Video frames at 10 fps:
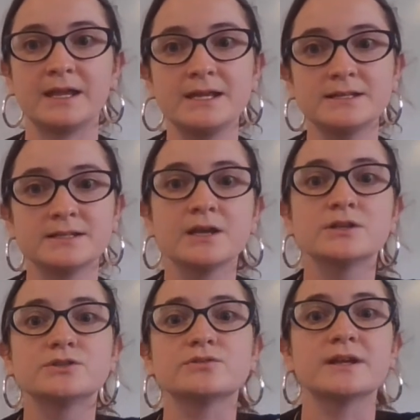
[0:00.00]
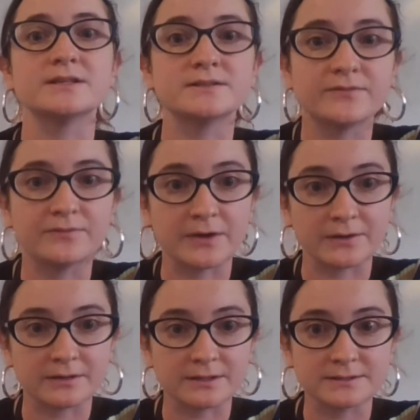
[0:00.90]
heat
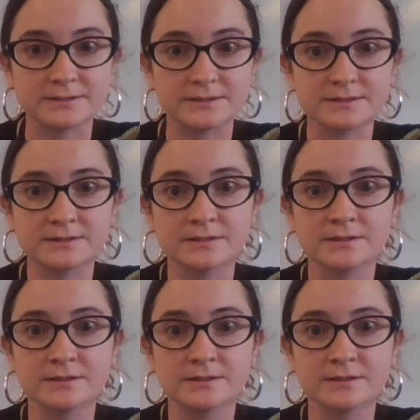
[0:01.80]
transference.